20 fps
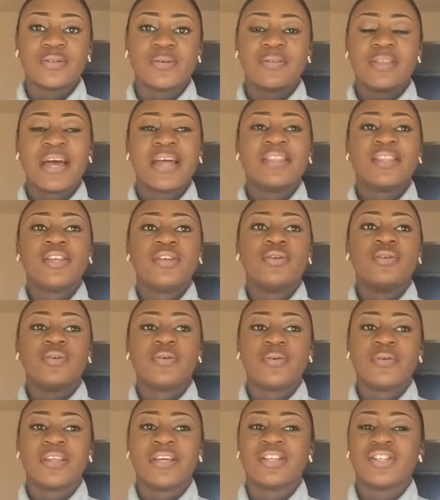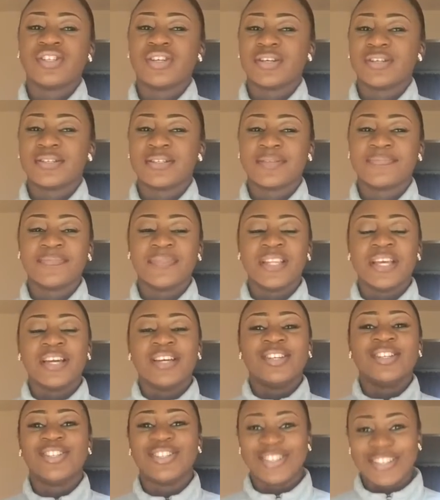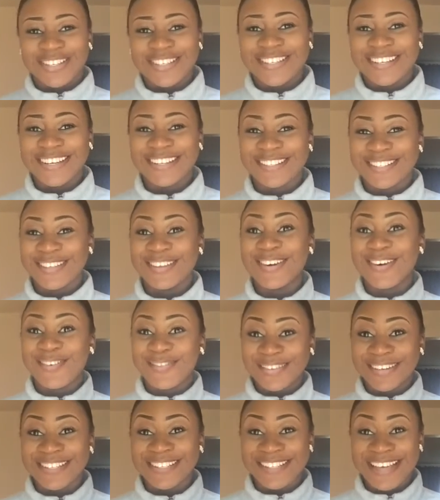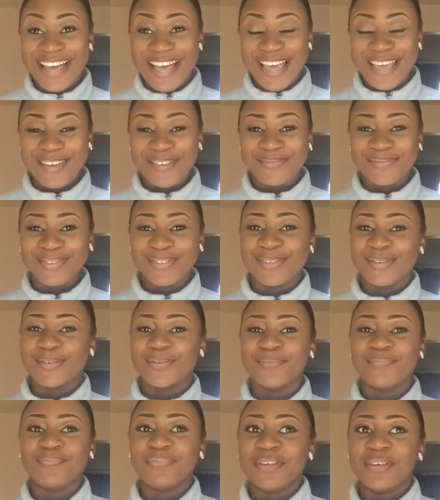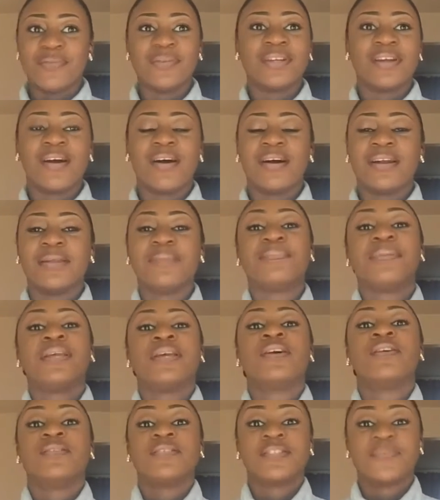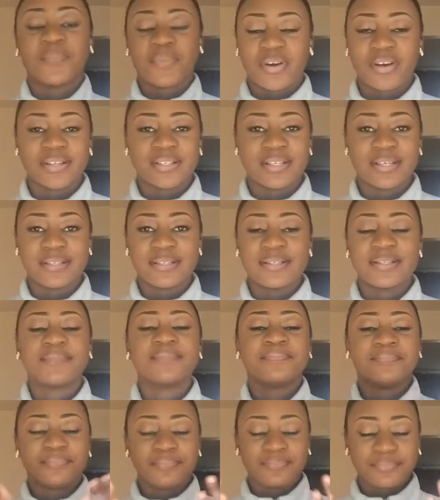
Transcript: So that thing, that just gingers you over the time to be with God and be in God's presence.